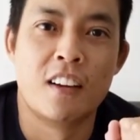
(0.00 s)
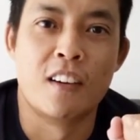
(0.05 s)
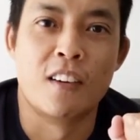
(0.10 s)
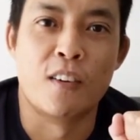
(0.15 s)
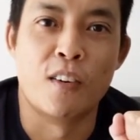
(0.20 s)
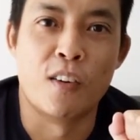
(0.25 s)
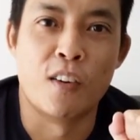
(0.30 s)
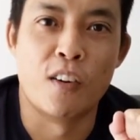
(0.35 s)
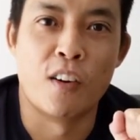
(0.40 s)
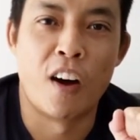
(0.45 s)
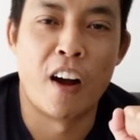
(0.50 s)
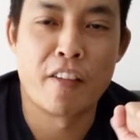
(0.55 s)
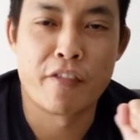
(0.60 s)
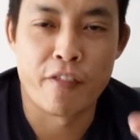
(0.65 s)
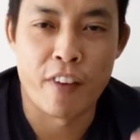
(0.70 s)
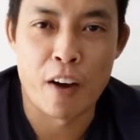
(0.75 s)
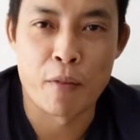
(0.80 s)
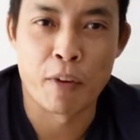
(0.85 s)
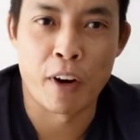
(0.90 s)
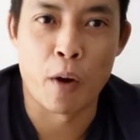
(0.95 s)
Or I
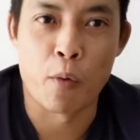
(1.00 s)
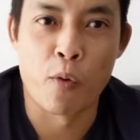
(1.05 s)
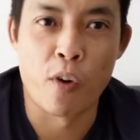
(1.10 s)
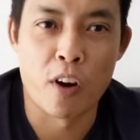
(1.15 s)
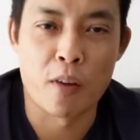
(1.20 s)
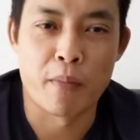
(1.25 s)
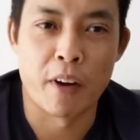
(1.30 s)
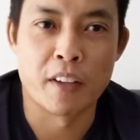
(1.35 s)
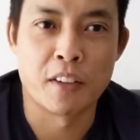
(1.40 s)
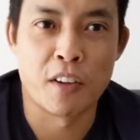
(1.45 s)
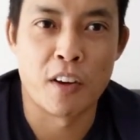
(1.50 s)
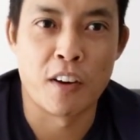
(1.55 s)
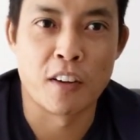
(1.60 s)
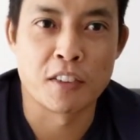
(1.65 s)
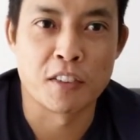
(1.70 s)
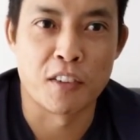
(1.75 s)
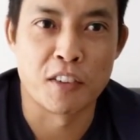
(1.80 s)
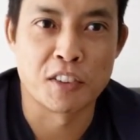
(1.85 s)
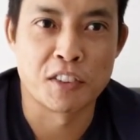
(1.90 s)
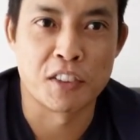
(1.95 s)
find when I walk my dogs
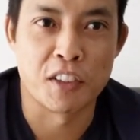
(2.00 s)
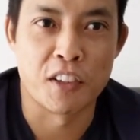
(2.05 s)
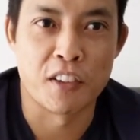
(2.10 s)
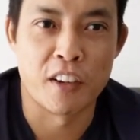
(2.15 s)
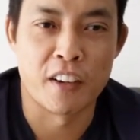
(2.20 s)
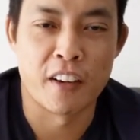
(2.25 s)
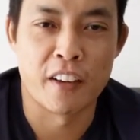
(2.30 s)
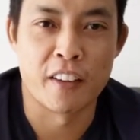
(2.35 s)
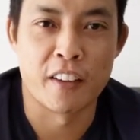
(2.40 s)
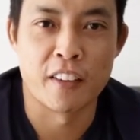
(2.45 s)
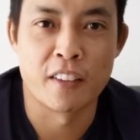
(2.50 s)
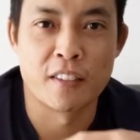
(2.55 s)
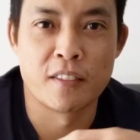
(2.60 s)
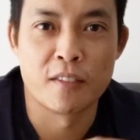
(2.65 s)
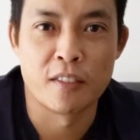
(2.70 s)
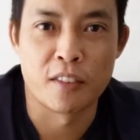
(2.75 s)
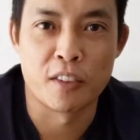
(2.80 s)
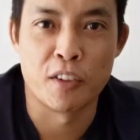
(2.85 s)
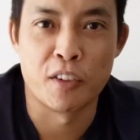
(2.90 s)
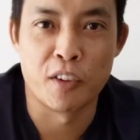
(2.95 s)
also another
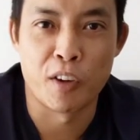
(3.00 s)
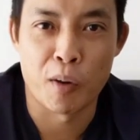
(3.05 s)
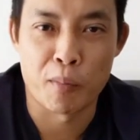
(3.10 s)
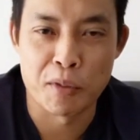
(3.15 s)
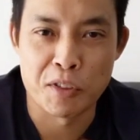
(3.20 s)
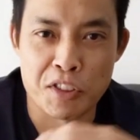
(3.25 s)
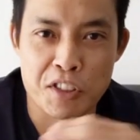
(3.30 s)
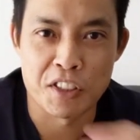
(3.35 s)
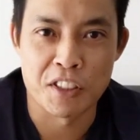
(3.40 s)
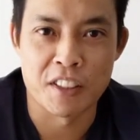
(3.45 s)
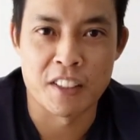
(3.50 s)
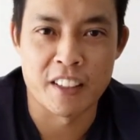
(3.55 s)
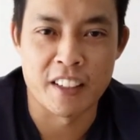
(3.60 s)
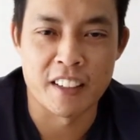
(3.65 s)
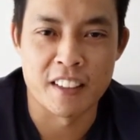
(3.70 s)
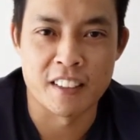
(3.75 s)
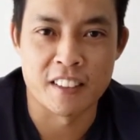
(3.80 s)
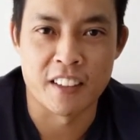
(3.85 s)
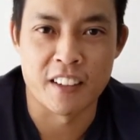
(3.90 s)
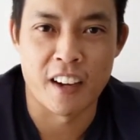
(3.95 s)
good
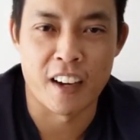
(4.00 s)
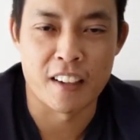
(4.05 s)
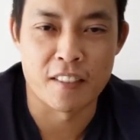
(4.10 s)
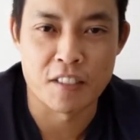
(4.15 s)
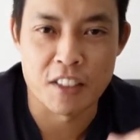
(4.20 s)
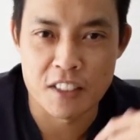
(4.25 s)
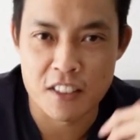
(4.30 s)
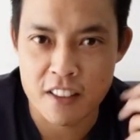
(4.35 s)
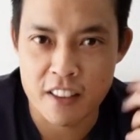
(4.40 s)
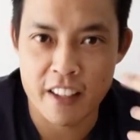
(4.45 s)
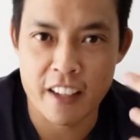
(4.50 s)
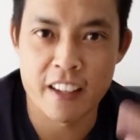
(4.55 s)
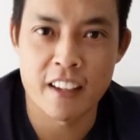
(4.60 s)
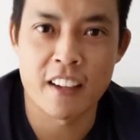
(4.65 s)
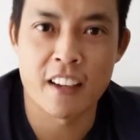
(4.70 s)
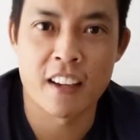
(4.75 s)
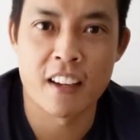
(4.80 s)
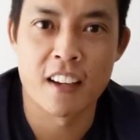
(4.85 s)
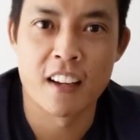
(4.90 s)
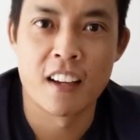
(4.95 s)
opportunity to kind of just
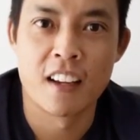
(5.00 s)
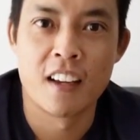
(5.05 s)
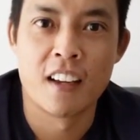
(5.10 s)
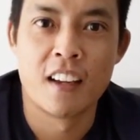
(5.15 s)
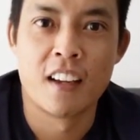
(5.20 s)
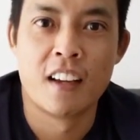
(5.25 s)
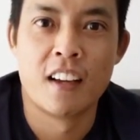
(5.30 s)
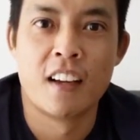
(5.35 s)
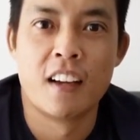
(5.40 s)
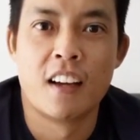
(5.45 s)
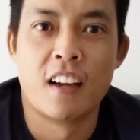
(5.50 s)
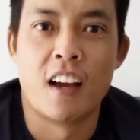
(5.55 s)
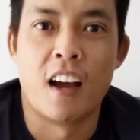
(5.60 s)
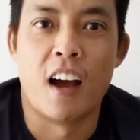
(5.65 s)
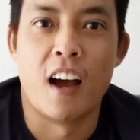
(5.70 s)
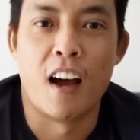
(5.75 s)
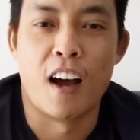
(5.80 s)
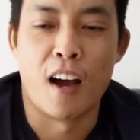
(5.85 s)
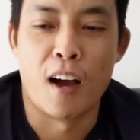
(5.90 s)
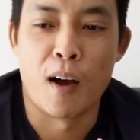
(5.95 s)
think.
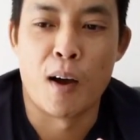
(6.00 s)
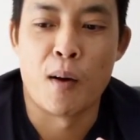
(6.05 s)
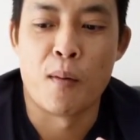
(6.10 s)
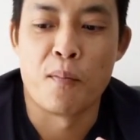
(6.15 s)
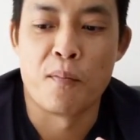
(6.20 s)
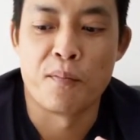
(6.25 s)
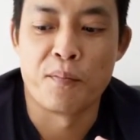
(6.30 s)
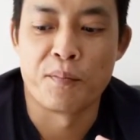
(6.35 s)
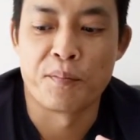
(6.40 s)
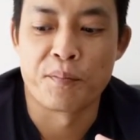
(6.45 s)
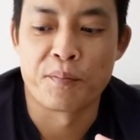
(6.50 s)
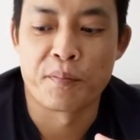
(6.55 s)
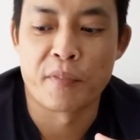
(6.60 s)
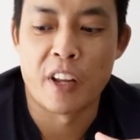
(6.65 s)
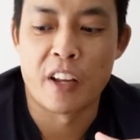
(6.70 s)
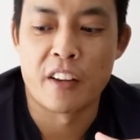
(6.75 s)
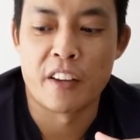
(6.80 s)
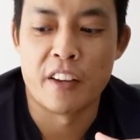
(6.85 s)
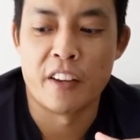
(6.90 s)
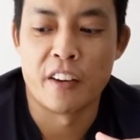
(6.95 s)

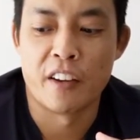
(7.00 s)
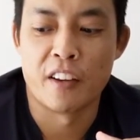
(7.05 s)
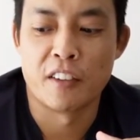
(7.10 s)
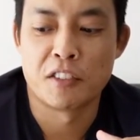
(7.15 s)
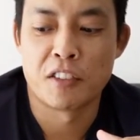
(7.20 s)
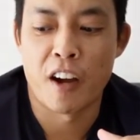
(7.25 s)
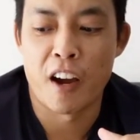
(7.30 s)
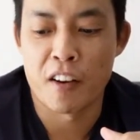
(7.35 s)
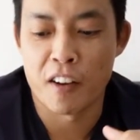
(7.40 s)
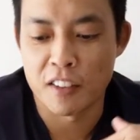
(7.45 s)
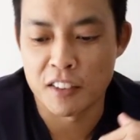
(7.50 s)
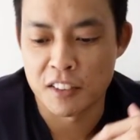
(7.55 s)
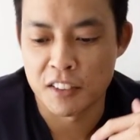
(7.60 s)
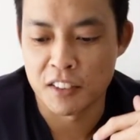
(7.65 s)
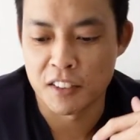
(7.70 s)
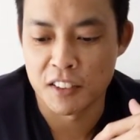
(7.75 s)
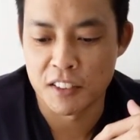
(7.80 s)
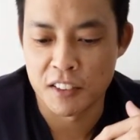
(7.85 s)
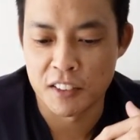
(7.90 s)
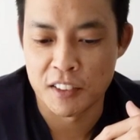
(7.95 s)
You know, try not
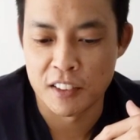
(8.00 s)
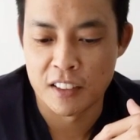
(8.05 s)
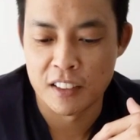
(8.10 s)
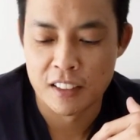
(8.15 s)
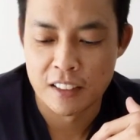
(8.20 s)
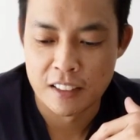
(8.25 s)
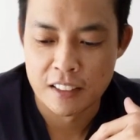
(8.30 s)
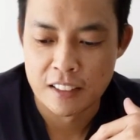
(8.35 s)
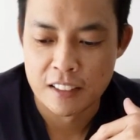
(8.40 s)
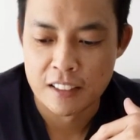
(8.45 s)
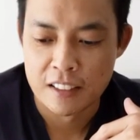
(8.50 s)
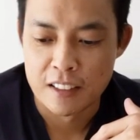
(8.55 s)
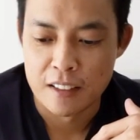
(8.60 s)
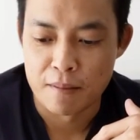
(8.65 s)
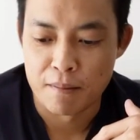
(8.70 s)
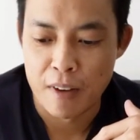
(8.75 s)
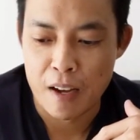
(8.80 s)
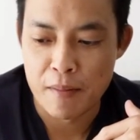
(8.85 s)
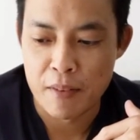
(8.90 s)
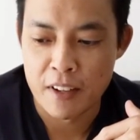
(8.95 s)
to
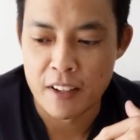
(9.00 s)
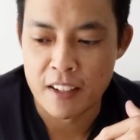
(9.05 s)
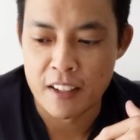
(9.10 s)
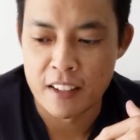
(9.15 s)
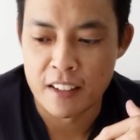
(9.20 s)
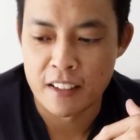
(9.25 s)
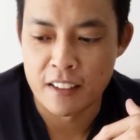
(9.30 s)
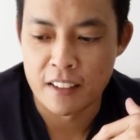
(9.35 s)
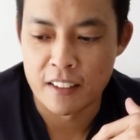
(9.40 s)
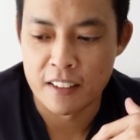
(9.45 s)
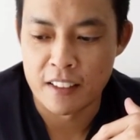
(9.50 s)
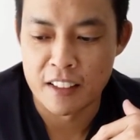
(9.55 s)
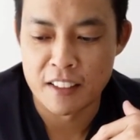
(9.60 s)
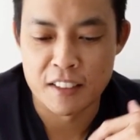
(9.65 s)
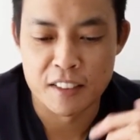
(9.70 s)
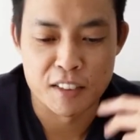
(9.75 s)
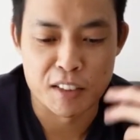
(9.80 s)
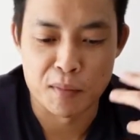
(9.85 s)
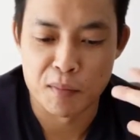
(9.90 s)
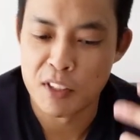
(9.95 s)
maybe
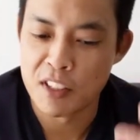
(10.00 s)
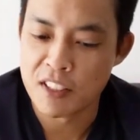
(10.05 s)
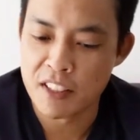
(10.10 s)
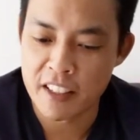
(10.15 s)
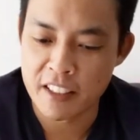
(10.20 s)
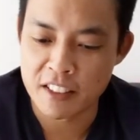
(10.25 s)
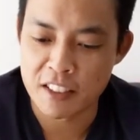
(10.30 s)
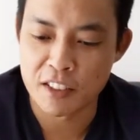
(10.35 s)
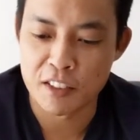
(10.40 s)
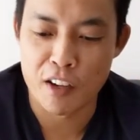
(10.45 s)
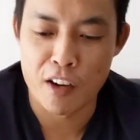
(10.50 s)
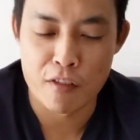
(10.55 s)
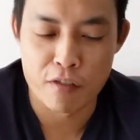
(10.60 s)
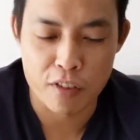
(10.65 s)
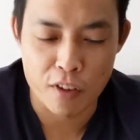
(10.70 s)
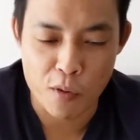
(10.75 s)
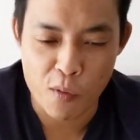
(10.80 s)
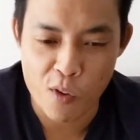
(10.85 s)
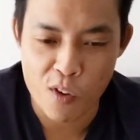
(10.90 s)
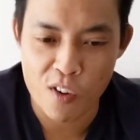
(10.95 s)
listen to music, just go for
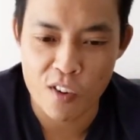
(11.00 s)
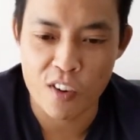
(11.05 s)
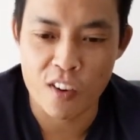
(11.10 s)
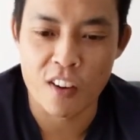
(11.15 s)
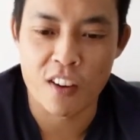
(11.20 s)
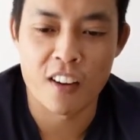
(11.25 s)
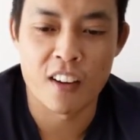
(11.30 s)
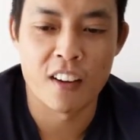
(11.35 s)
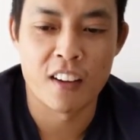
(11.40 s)
a walk.